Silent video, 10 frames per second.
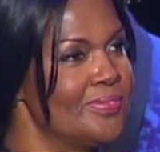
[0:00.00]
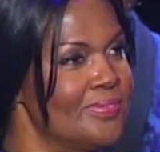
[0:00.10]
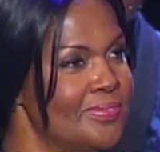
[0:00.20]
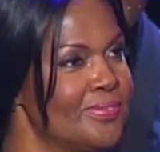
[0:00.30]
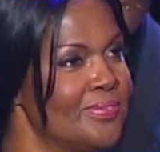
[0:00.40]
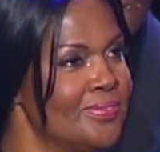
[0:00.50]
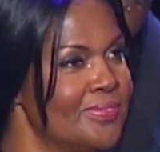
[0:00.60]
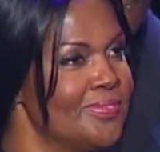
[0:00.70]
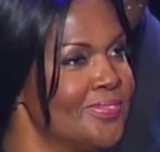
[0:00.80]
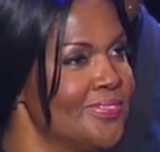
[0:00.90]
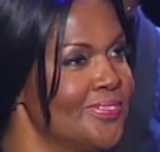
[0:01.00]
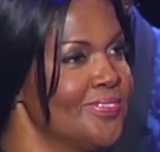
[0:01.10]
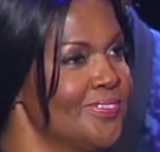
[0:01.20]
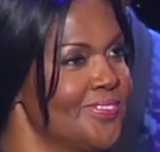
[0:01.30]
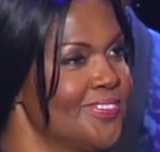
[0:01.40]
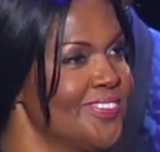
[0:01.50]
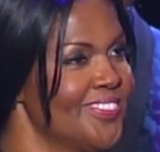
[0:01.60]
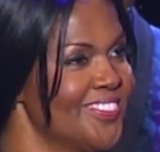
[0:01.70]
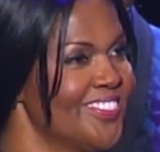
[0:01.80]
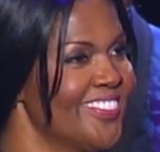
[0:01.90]

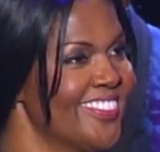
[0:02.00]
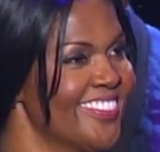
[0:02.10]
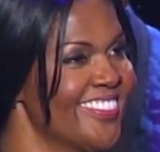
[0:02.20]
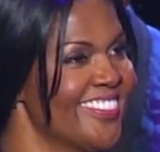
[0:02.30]
No words are spoken by the person on screen.